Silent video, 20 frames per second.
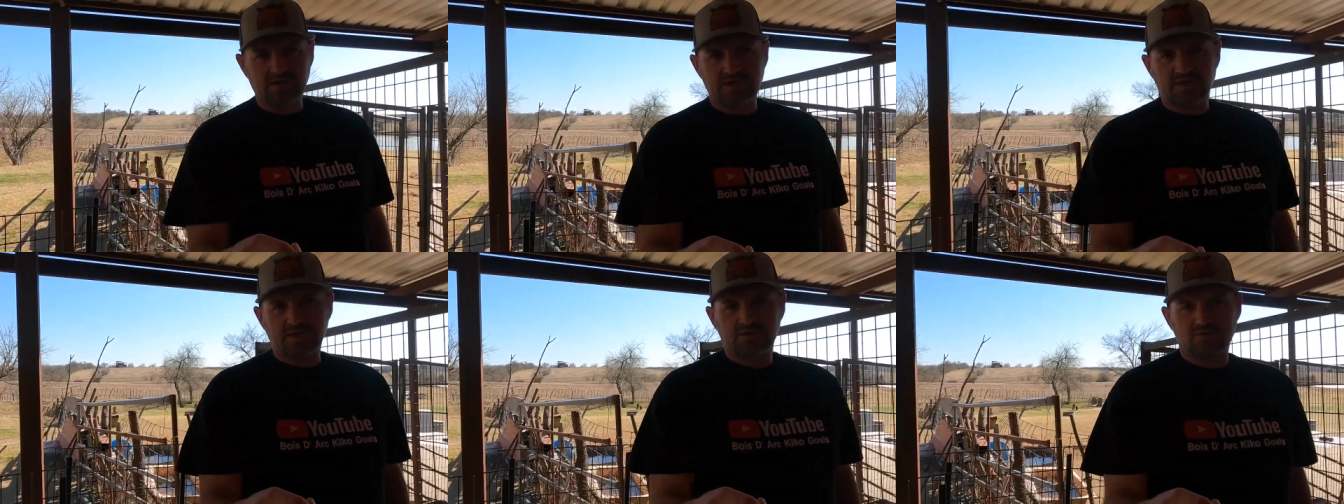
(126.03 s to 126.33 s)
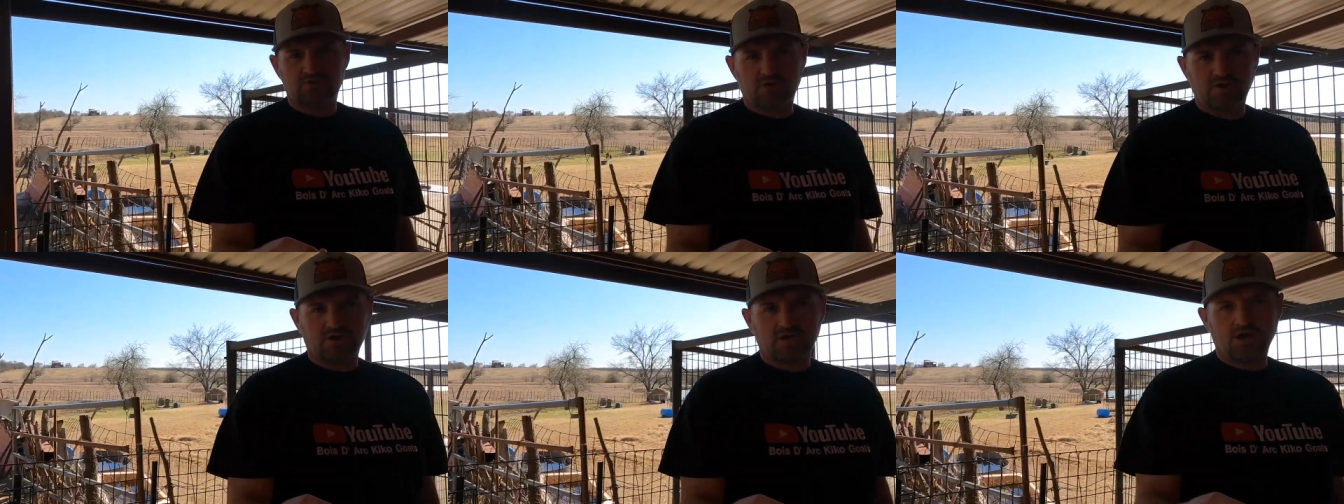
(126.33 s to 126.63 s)

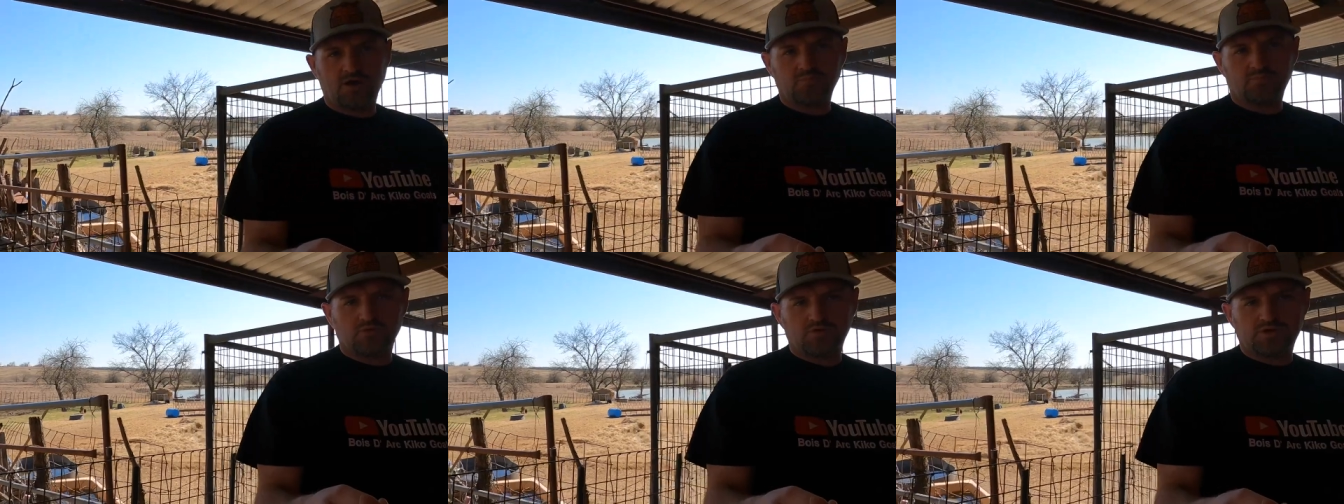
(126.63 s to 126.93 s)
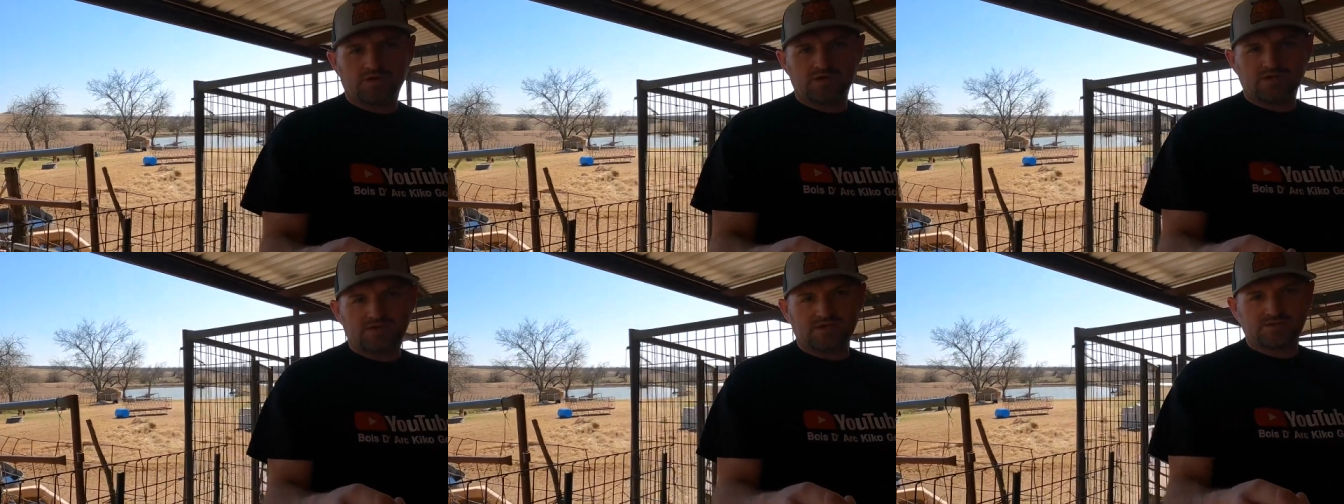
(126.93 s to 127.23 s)
kid or a couple
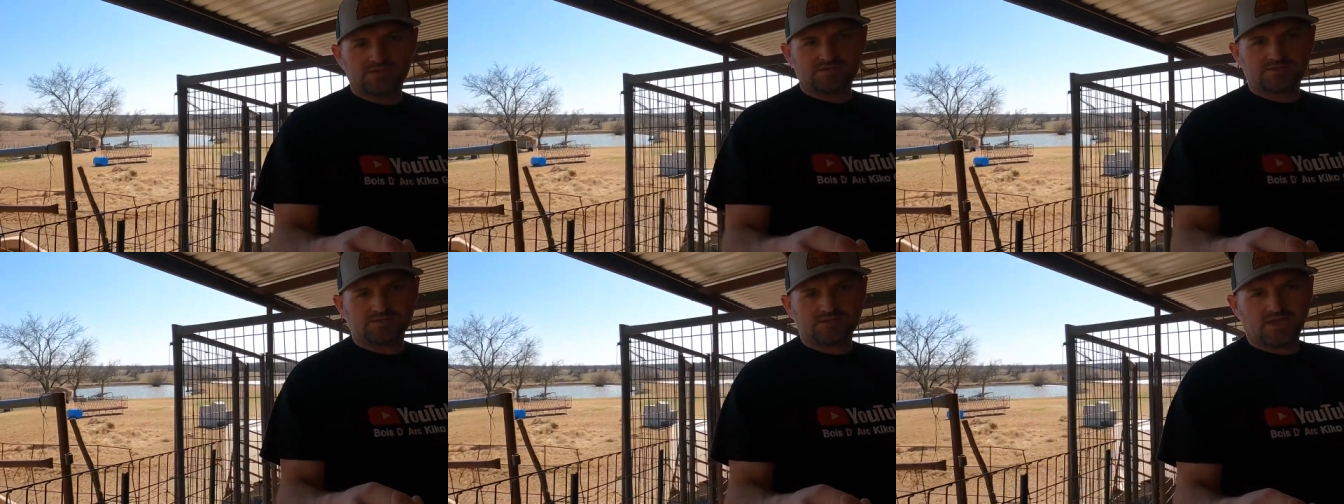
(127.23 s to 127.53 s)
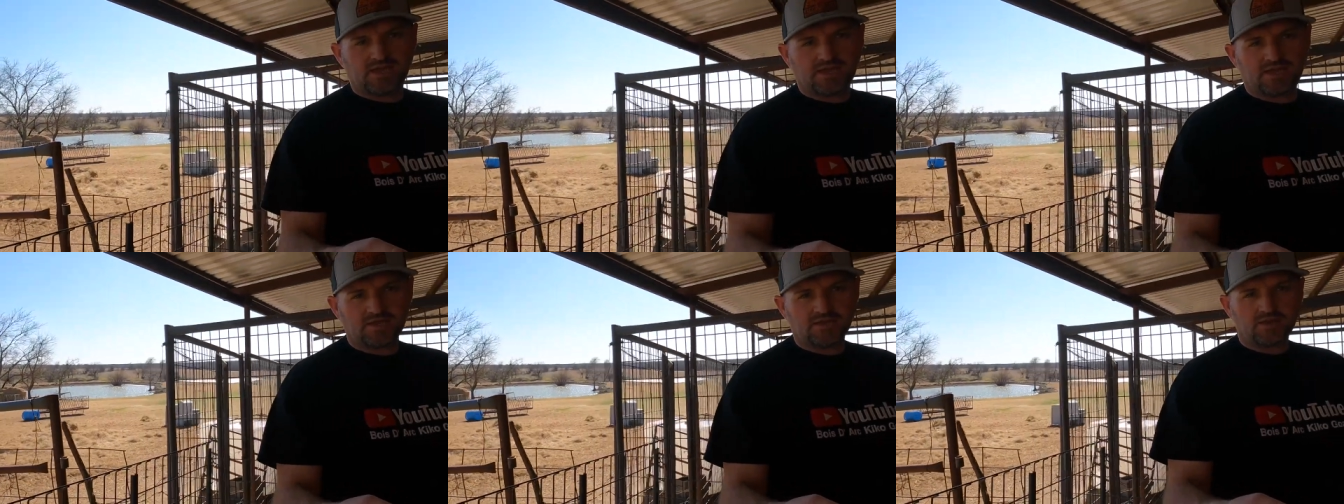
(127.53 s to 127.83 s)
kids.
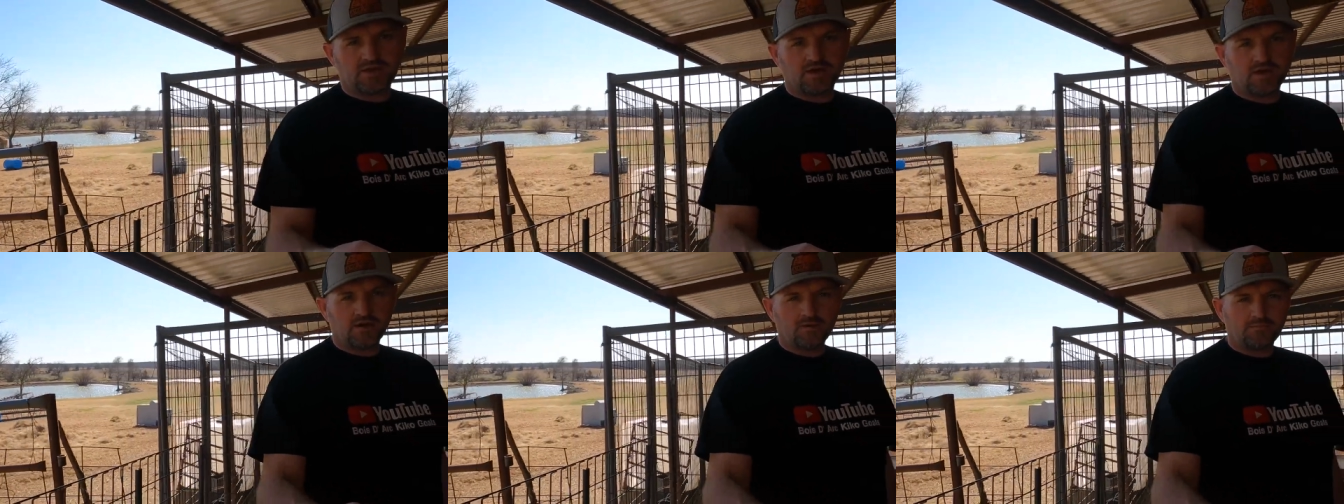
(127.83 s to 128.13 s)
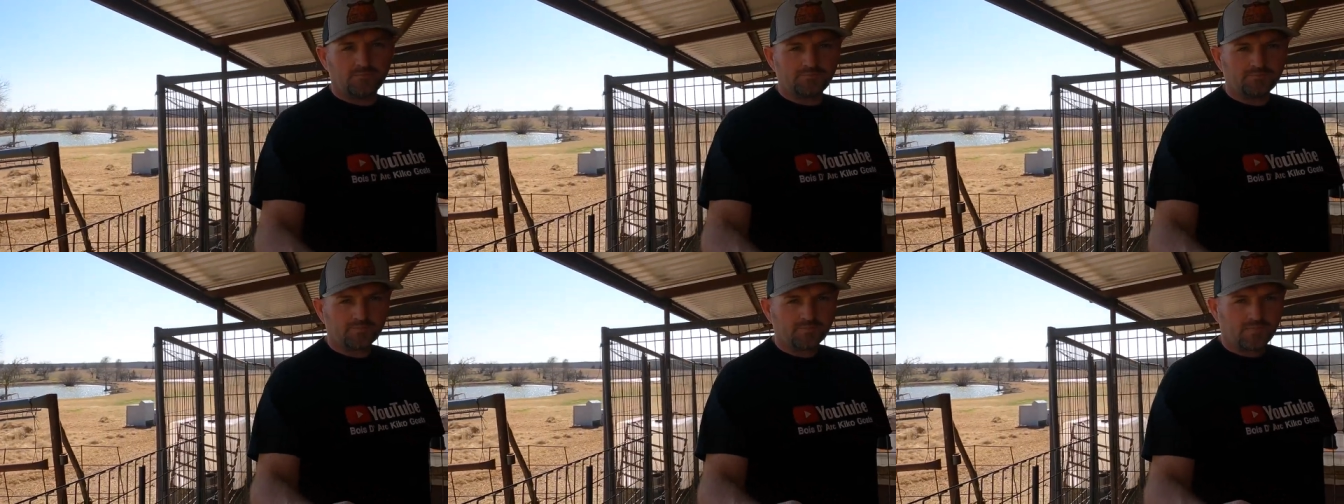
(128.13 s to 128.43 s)
And
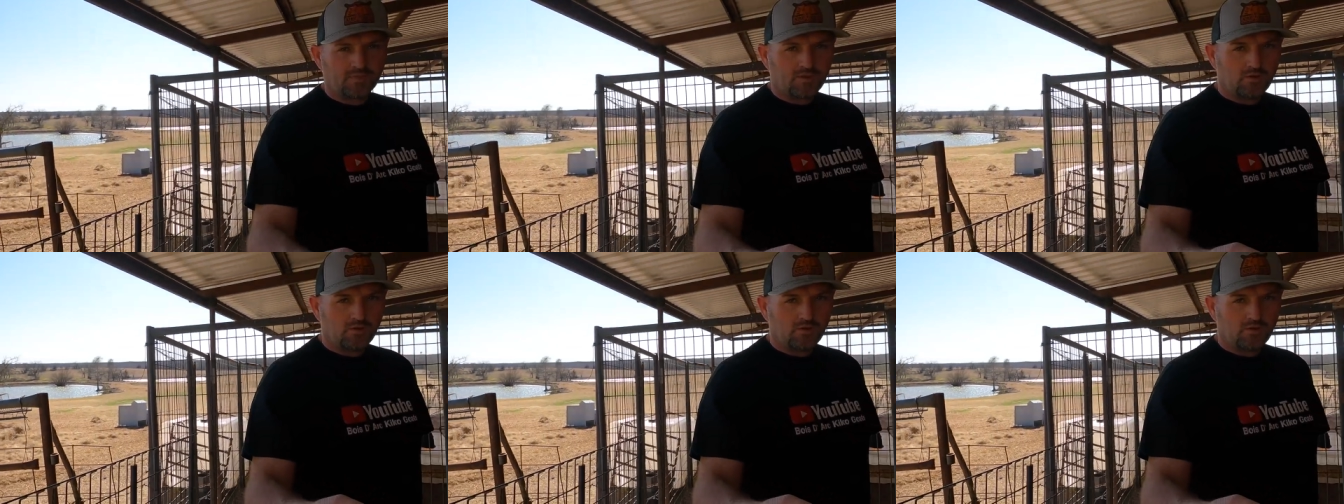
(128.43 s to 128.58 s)
um,